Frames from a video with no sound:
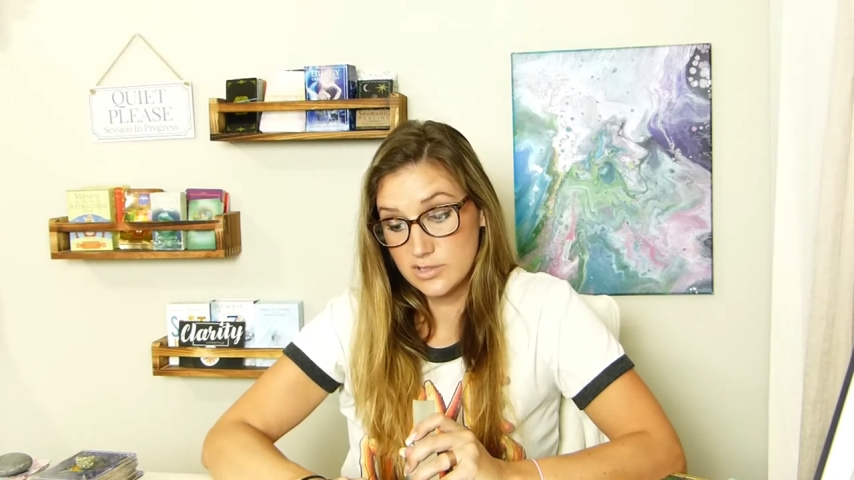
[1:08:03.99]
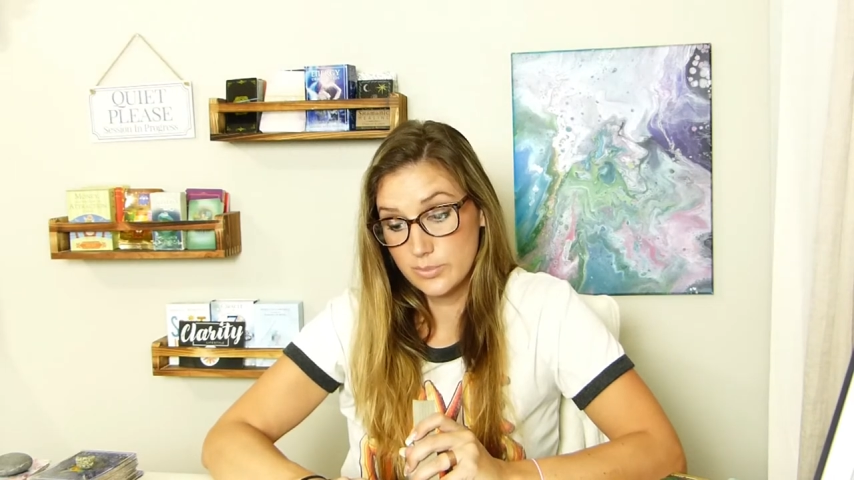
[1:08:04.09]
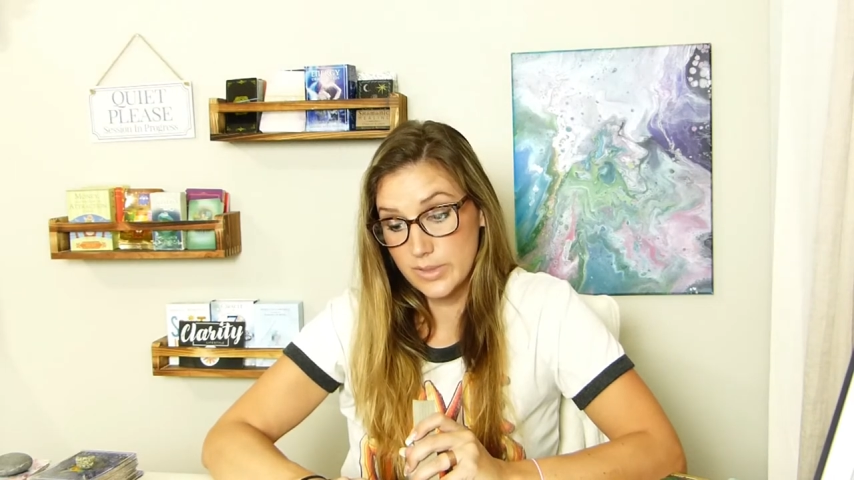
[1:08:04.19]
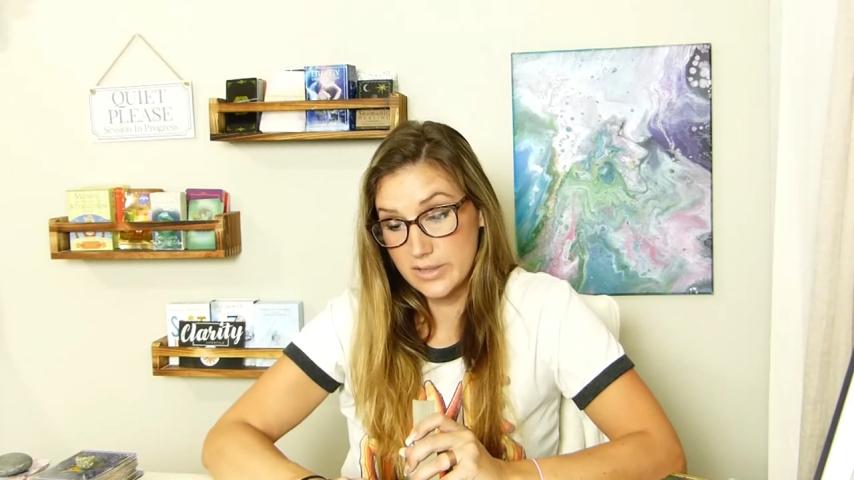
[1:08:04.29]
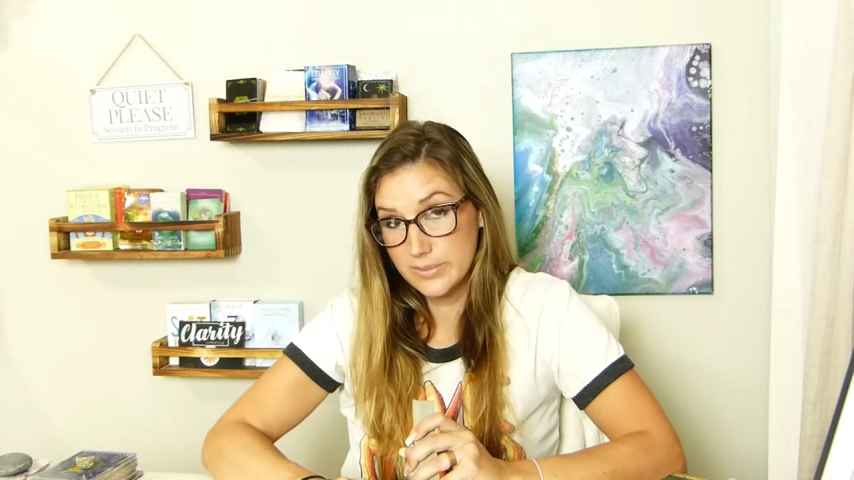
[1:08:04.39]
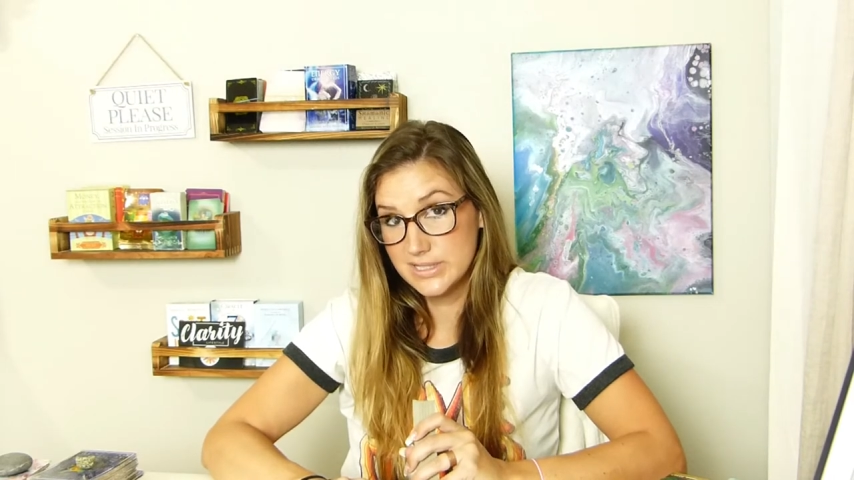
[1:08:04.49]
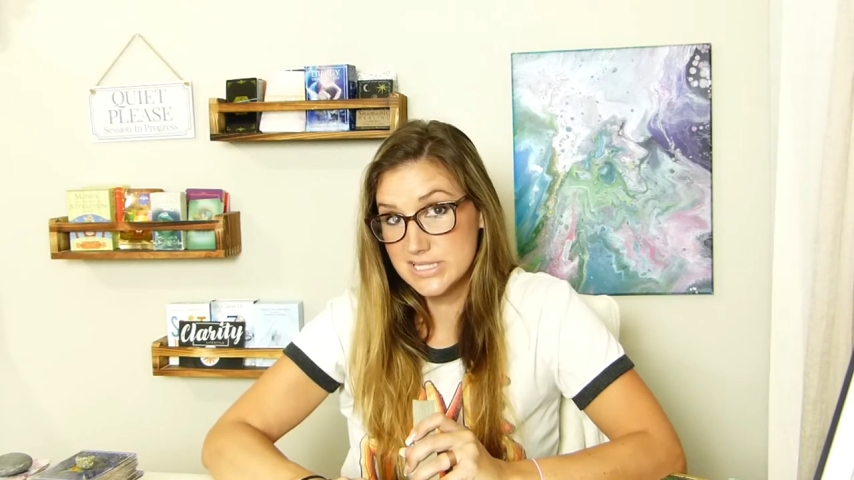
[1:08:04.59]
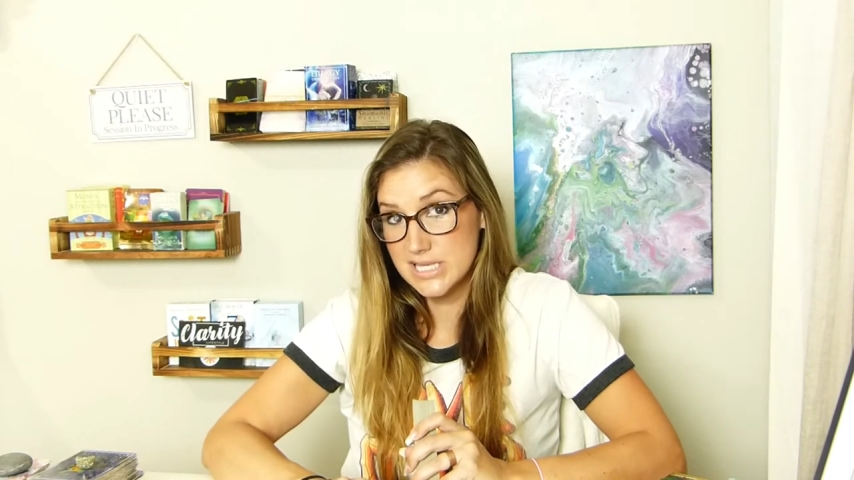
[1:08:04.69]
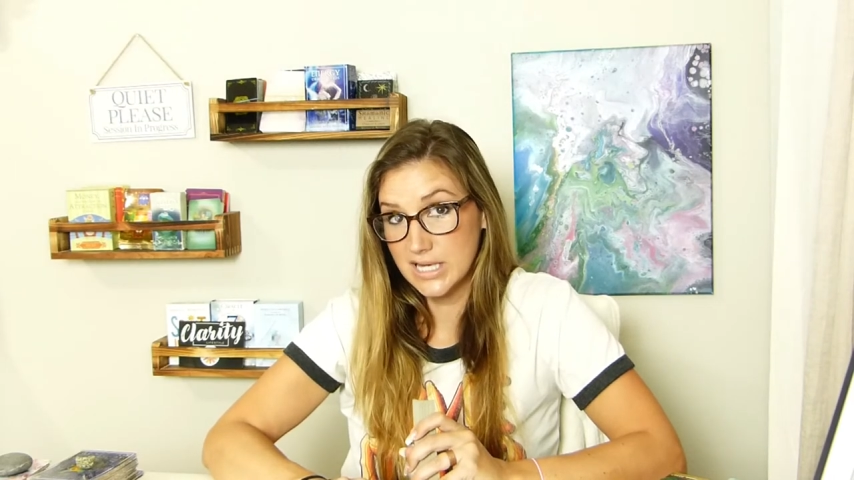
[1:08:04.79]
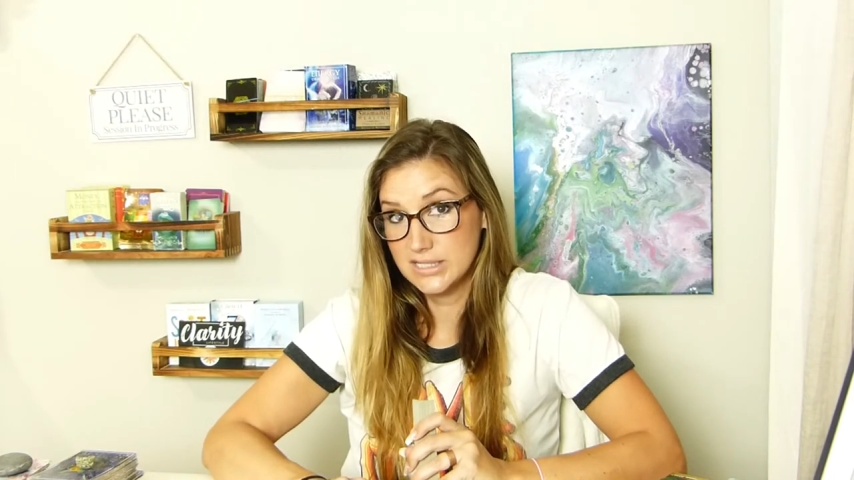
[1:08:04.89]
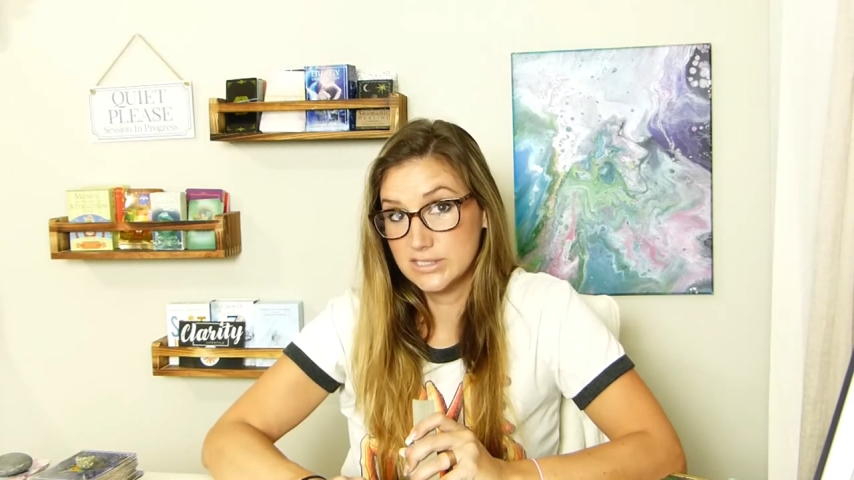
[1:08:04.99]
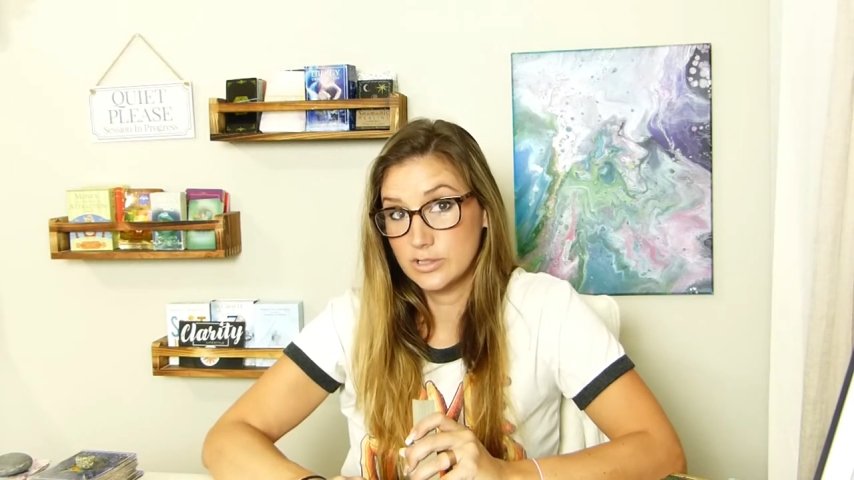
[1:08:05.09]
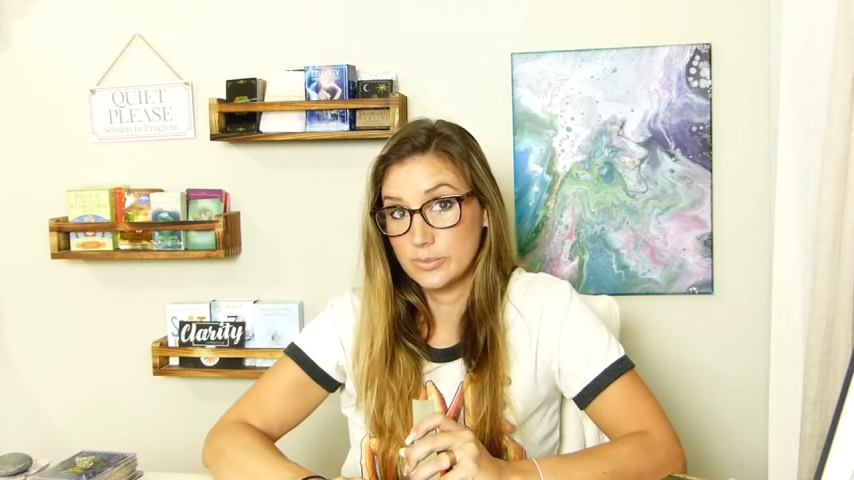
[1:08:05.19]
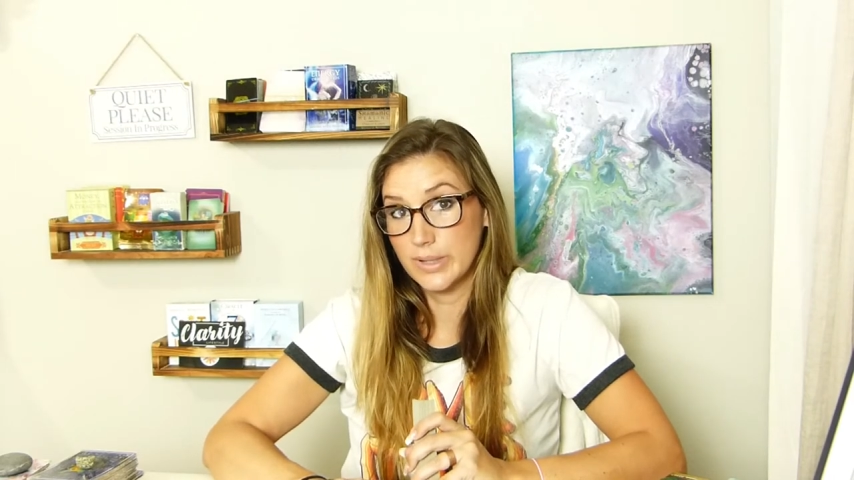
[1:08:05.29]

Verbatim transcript: You may be deciding to go